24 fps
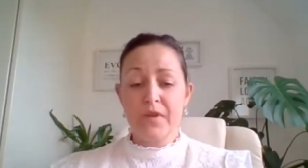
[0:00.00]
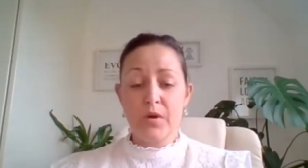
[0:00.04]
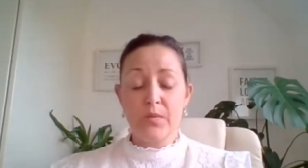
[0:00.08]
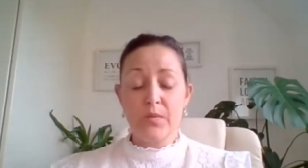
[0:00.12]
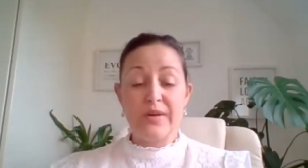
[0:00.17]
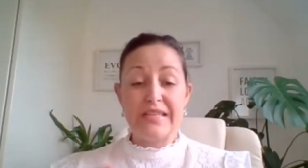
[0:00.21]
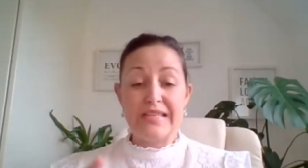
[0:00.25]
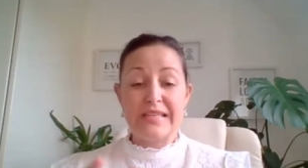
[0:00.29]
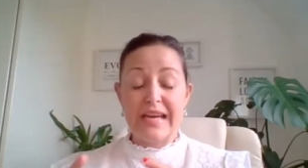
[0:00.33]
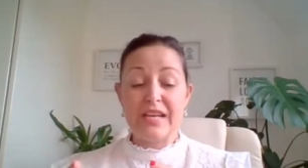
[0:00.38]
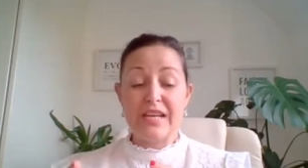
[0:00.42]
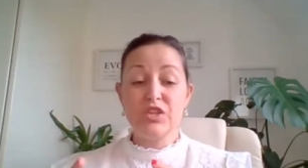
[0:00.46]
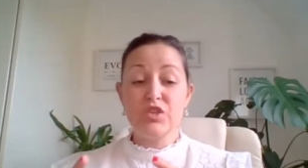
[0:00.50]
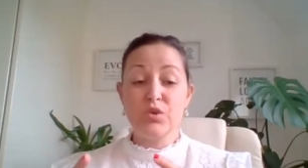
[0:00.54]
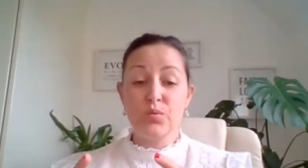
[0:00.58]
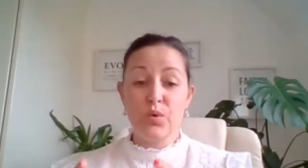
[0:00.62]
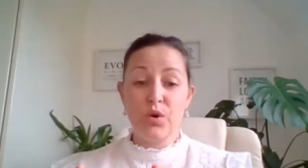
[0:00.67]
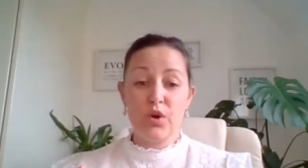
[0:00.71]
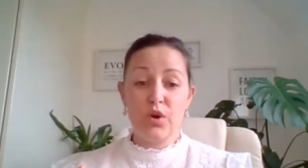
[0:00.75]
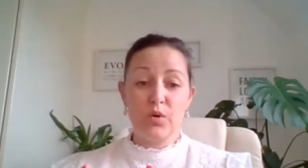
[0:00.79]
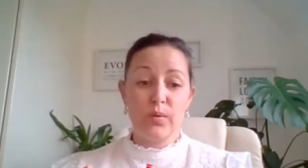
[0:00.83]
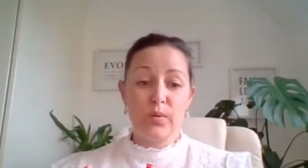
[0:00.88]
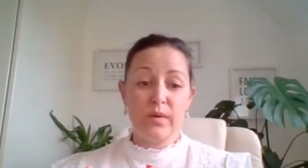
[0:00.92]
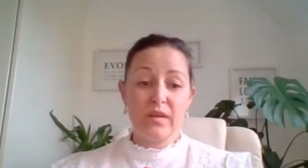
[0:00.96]
We tend to
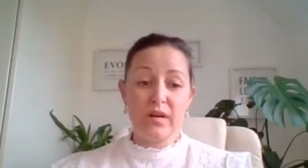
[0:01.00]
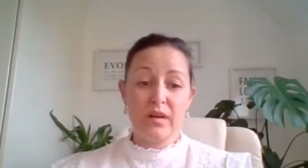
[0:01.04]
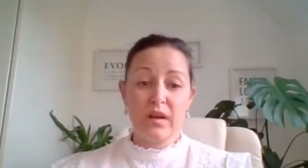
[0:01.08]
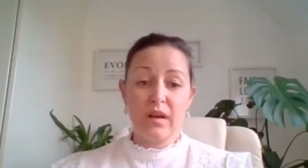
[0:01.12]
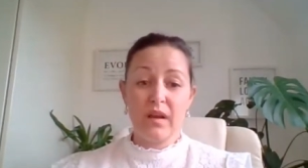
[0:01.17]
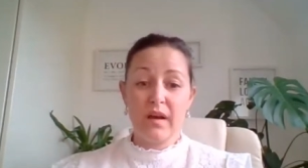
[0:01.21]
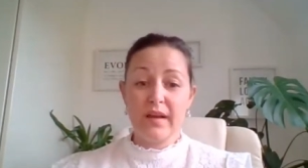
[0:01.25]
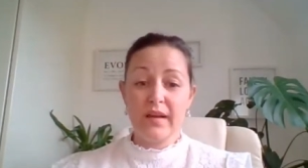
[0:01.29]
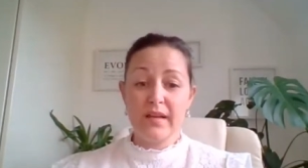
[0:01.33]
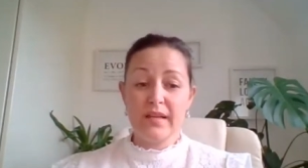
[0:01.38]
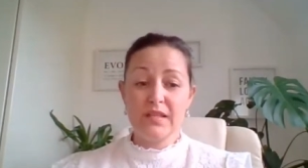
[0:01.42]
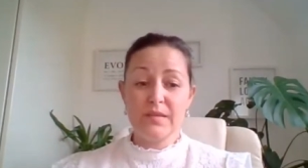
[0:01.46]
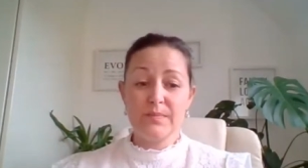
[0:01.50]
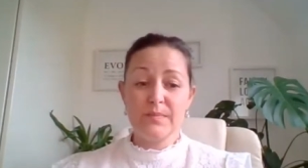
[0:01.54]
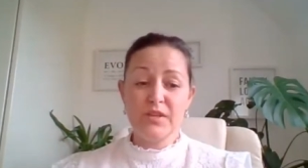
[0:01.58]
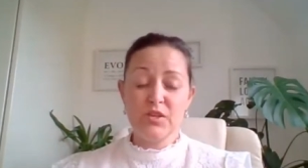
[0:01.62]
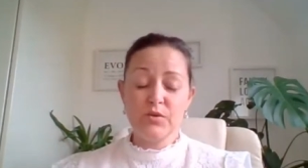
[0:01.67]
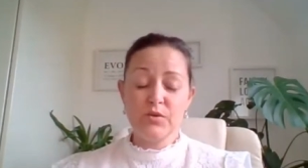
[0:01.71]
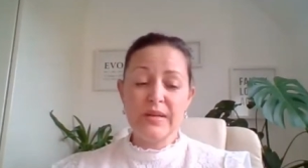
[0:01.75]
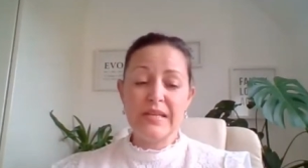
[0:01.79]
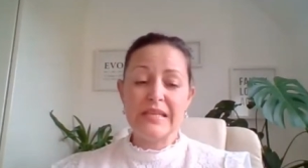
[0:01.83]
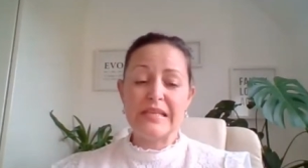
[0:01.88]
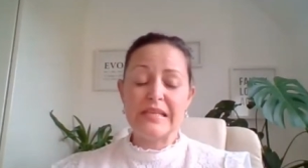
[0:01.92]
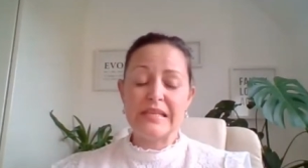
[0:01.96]
work with clients
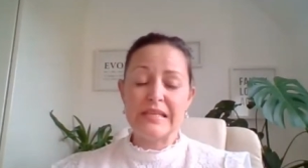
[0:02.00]
between